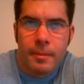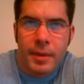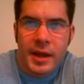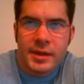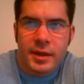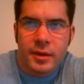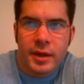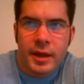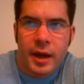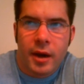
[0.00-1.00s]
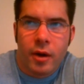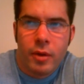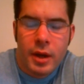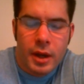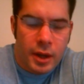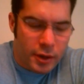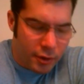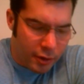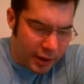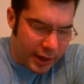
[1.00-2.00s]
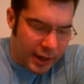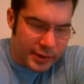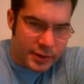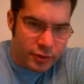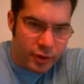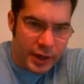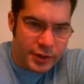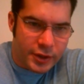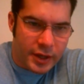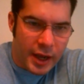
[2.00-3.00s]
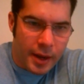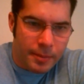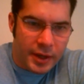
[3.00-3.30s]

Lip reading: Basically, how you're in a concentration camp,